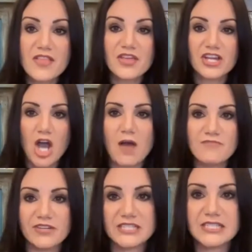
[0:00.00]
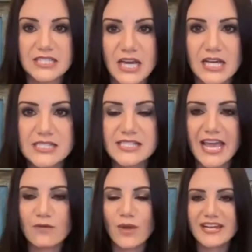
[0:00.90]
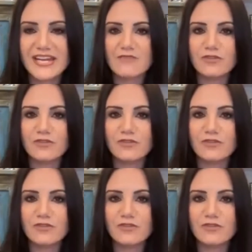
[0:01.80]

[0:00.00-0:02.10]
the confidence in us. And when